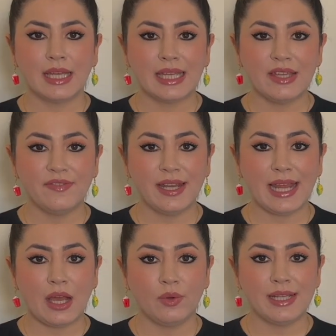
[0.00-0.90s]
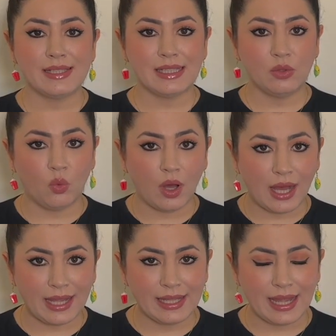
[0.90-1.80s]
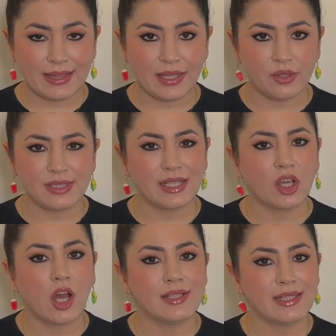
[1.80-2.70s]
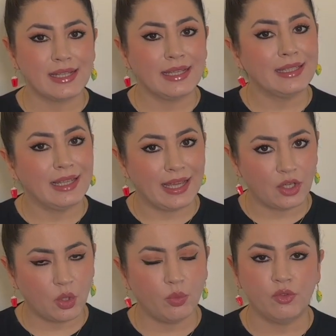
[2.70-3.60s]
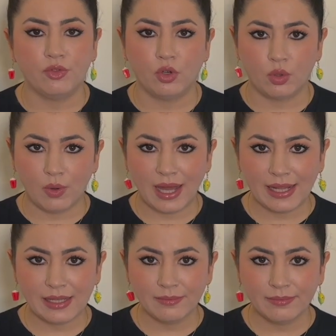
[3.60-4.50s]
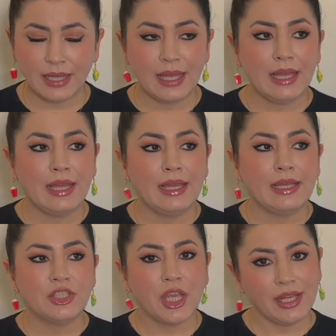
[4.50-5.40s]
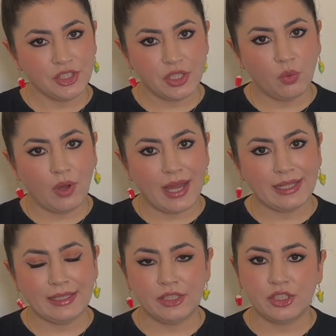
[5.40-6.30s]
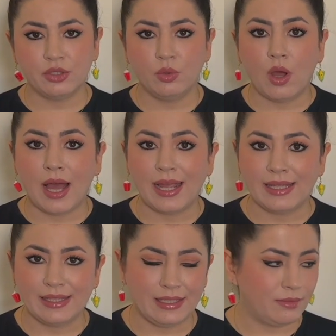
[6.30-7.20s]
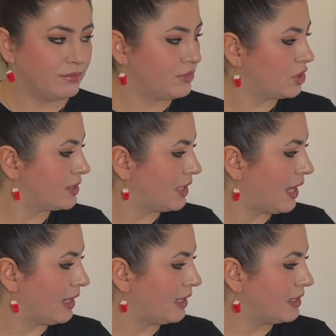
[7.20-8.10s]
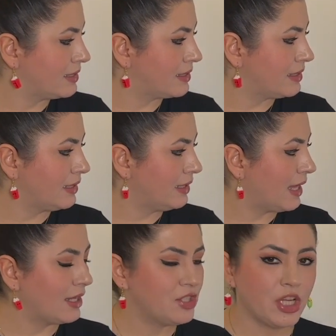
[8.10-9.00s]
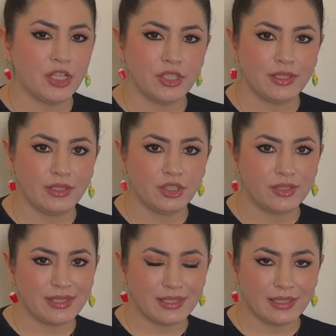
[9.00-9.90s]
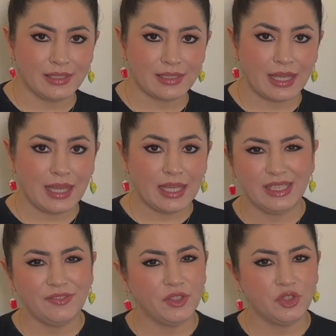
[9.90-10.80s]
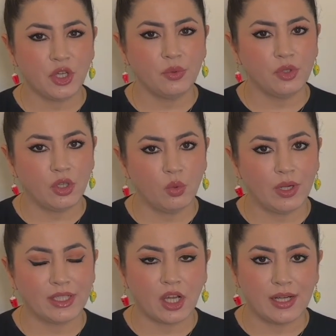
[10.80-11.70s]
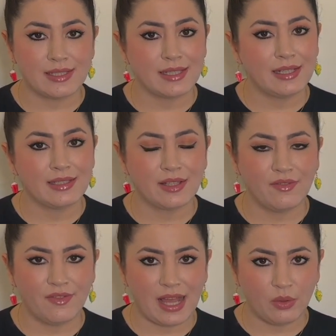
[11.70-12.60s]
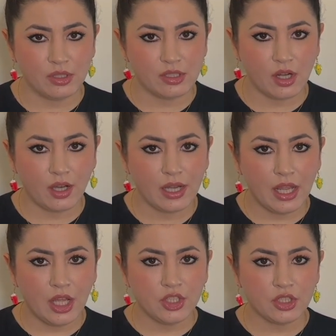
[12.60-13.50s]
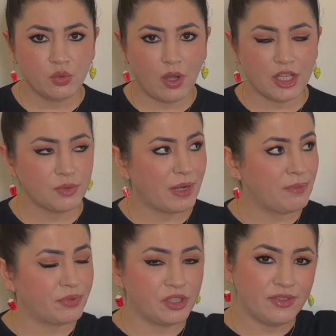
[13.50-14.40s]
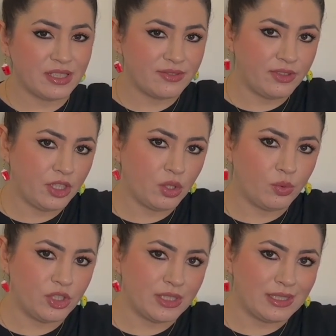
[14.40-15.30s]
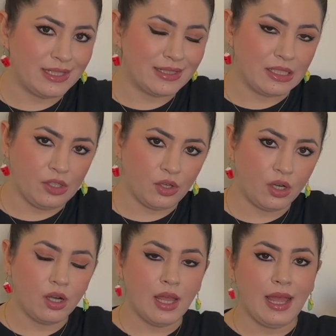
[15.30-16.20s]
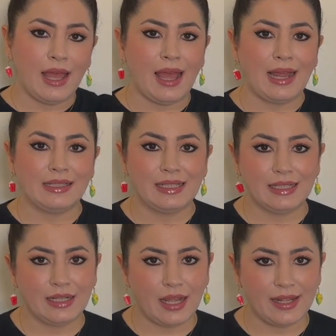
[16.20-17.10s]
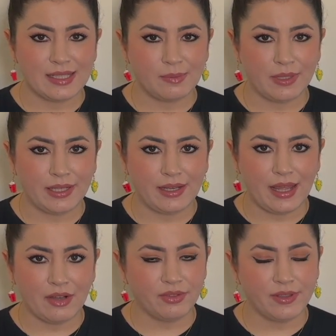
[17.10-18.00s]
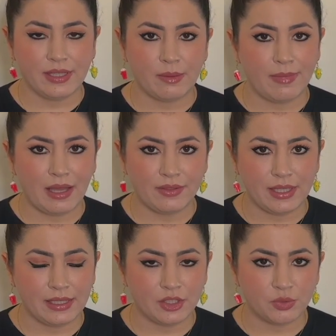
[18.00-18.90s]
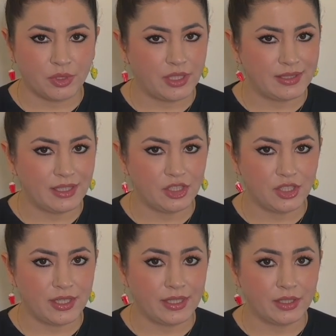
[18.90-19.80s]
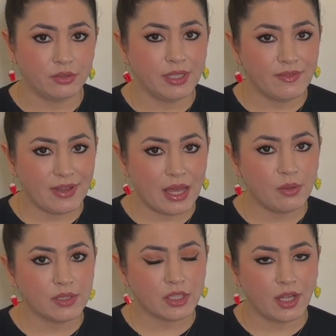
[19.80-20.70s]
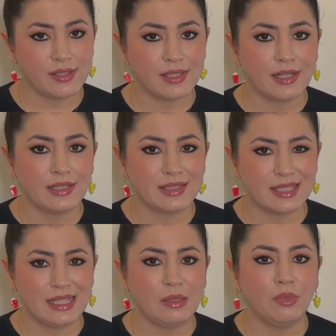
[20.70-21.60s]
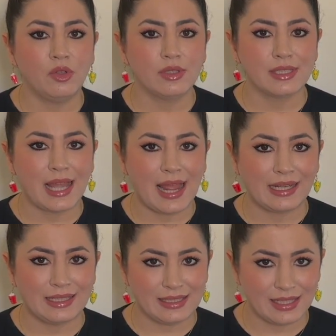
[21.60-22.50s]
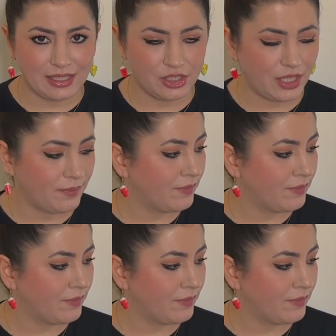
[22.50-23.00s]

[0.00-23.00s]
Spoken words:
If a noun ends in Y and there is a consonant letter before Y, change the Y into IE, just like city that changes into cities. If you don't know what consonants and vowels are, just watch my previous video, which is linked here. And in it, I explain everything about the English pronunciation, including vowels, consonants, syllables, and intonation.